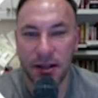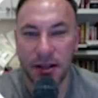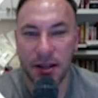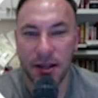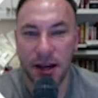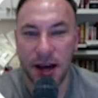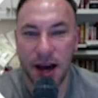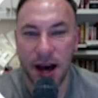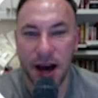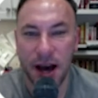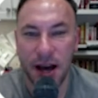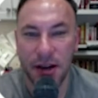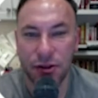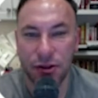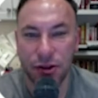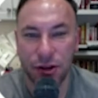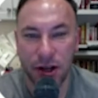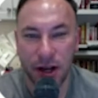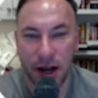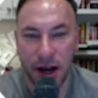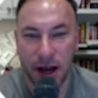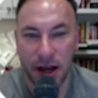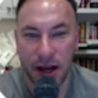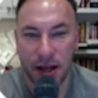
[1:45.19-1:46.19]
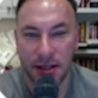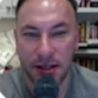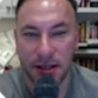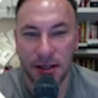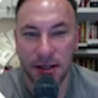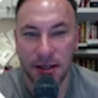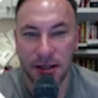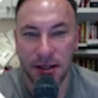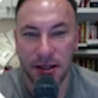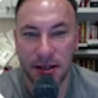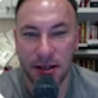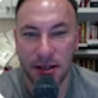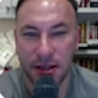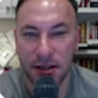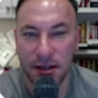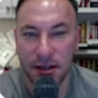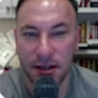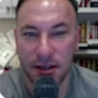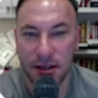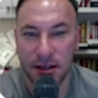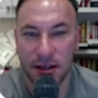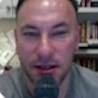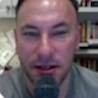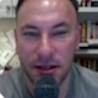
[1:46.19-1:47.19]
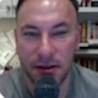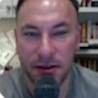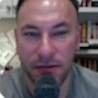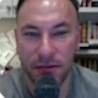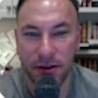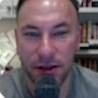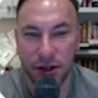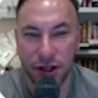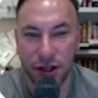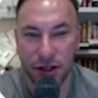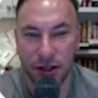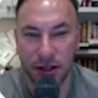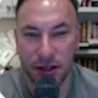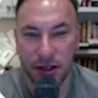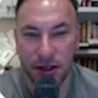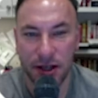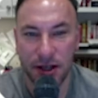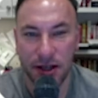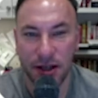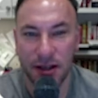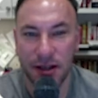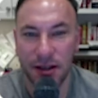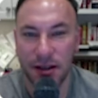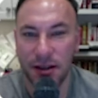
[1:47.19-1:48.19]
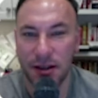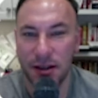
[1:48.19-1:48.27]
dehydrogenase deficiency,